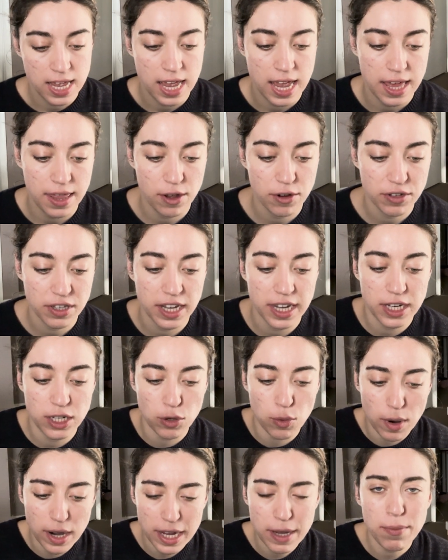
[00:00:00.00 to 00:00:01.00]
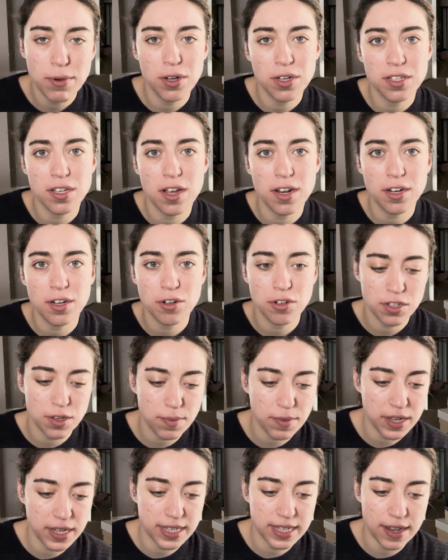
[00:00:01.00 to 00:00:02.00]
There's 20 books on it or
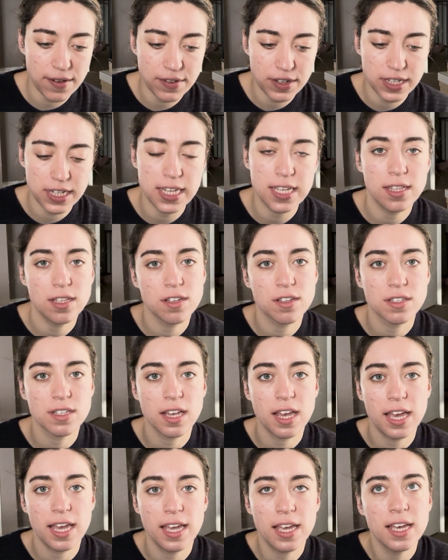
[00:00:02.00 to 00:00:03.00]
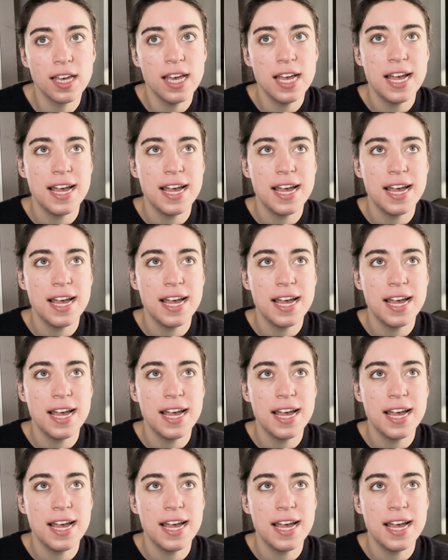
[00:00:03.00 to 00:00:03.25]
something. 17 looks like.